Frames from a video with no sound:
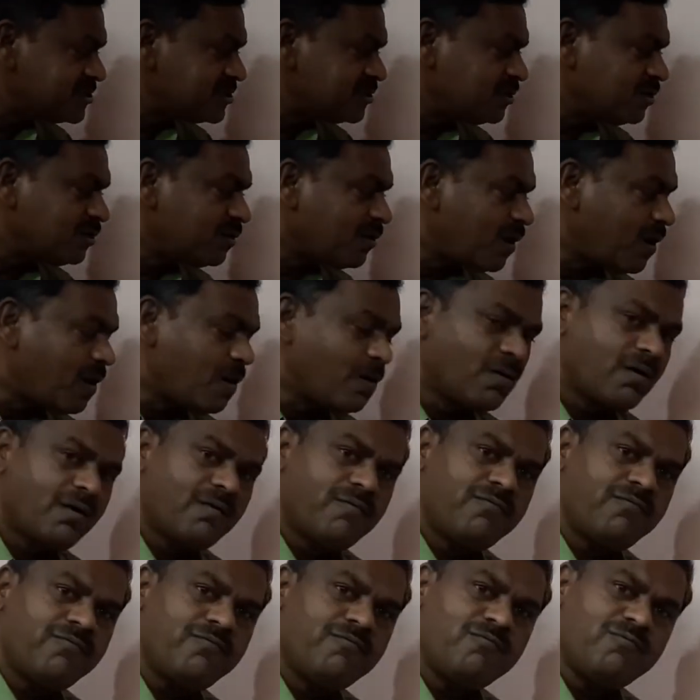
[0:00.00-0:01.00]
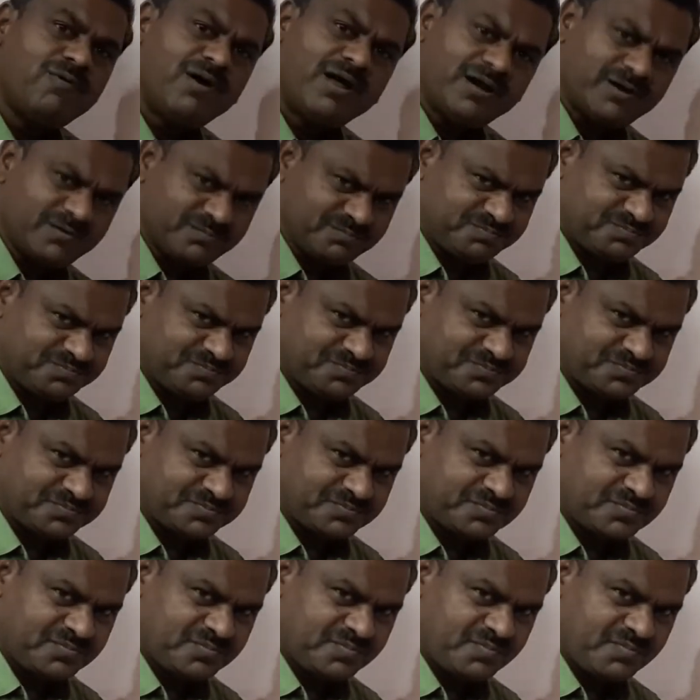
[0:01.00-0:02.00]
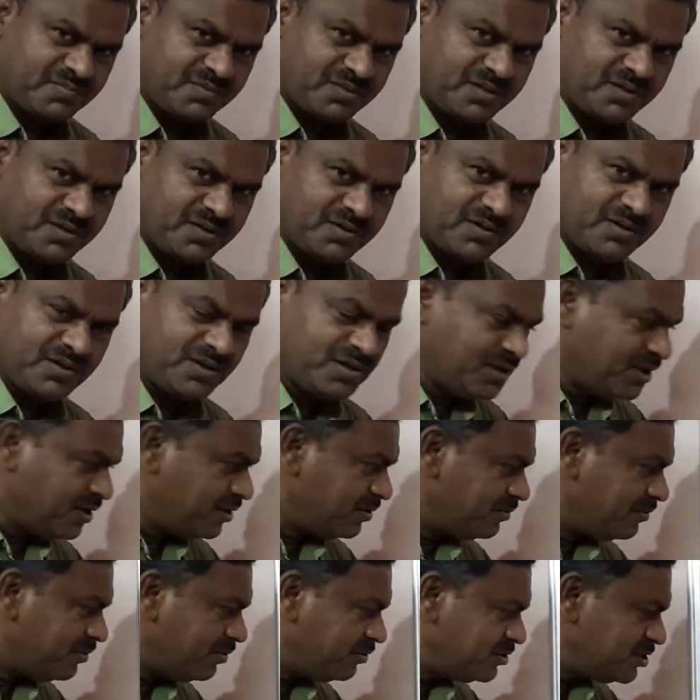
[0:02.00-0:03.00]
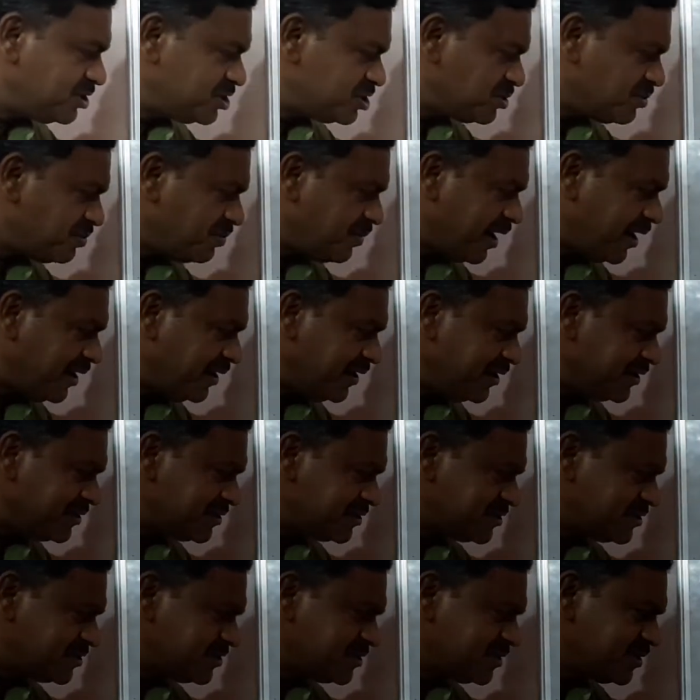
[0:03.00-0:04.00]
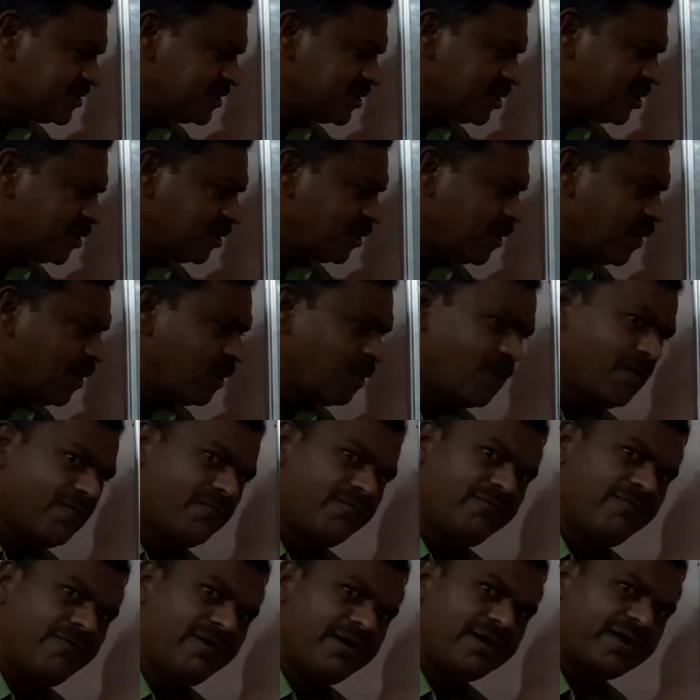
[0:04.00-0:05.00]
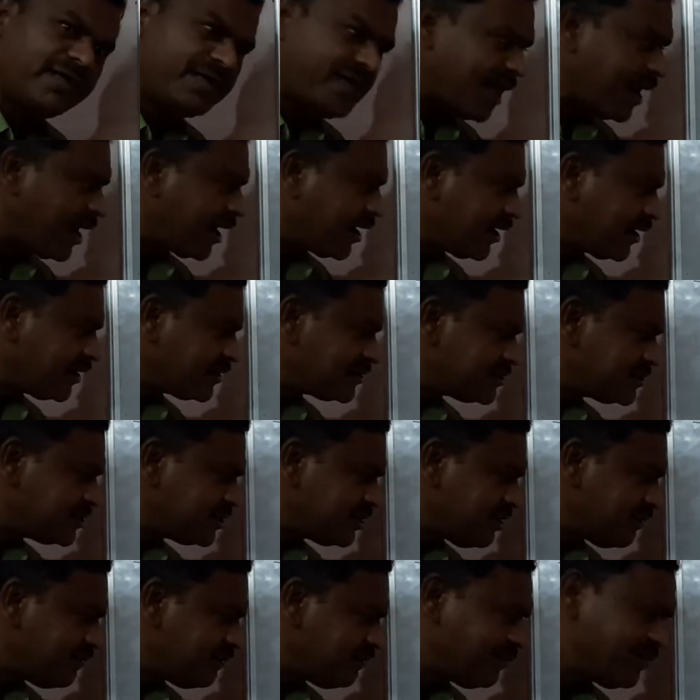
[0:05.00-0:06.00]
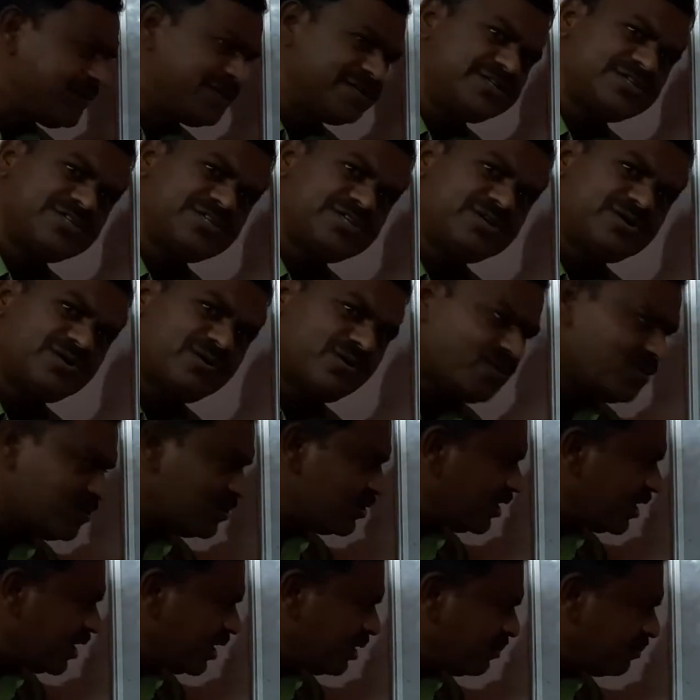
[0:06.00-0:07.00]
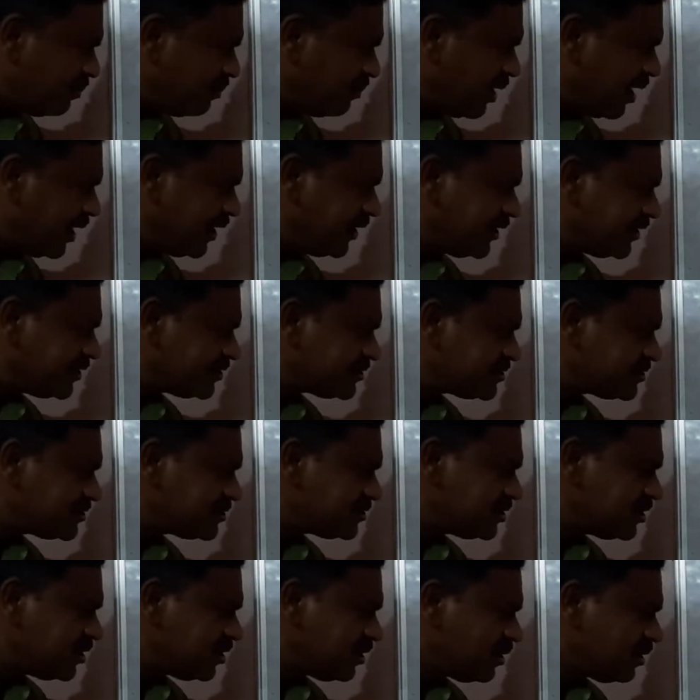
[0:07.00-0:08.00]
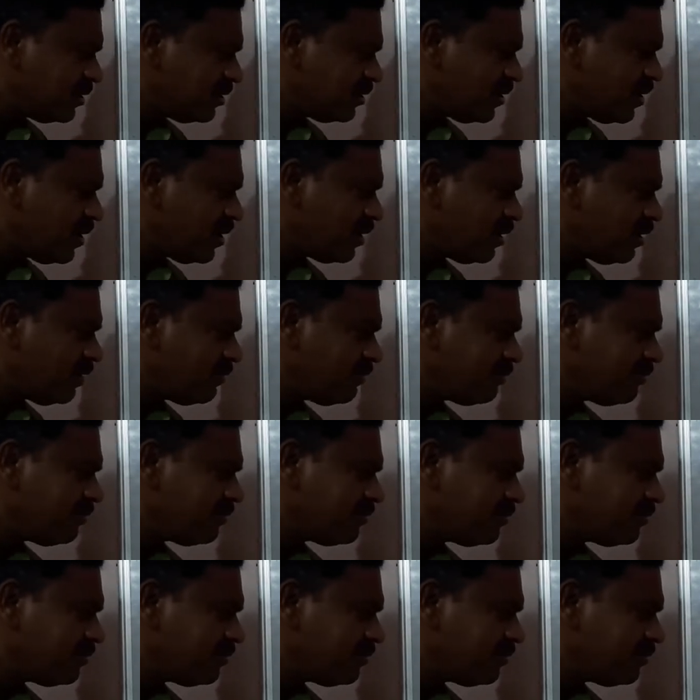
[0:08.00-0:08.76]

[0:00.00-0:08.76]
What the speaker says: log of 1. You know this minus log of 1, characteristic of 1 is 0, minus log of